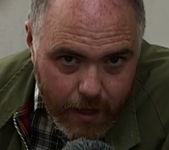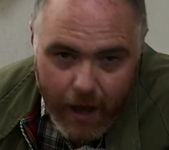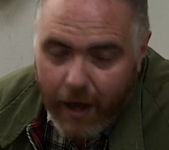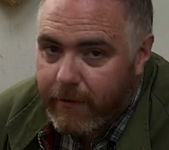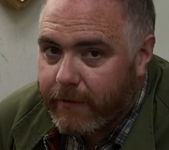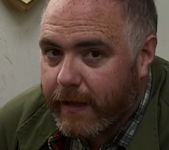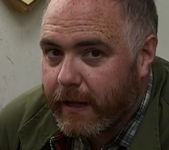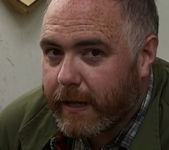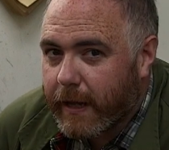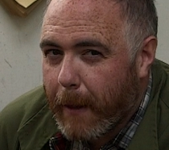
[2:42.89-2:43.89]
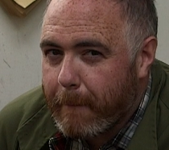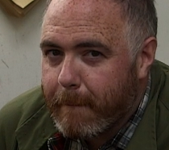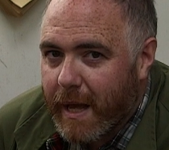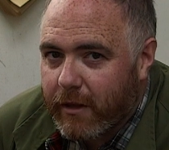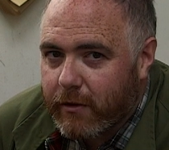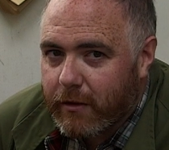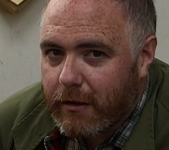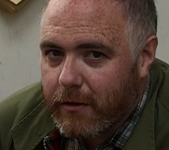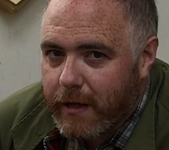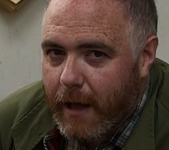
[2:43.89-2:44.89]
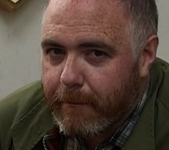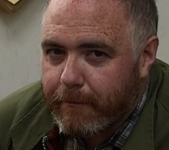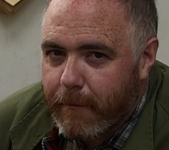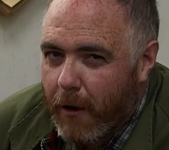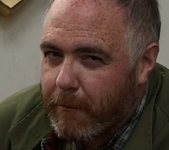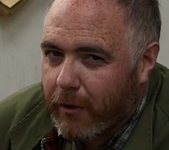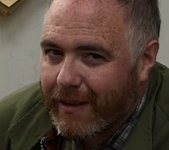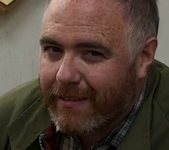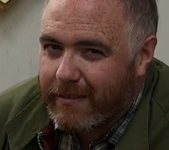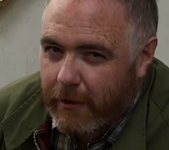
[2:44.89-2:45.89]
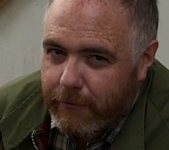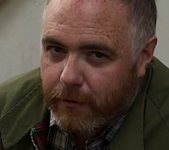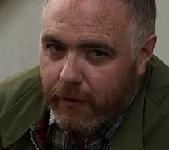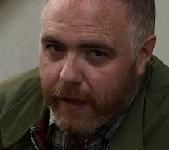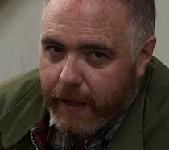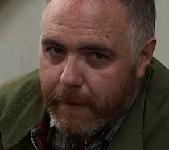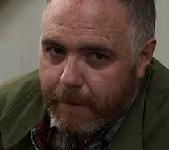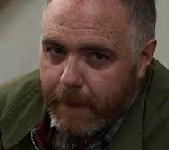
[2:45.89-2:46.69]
I think makes us look at our bodies differently.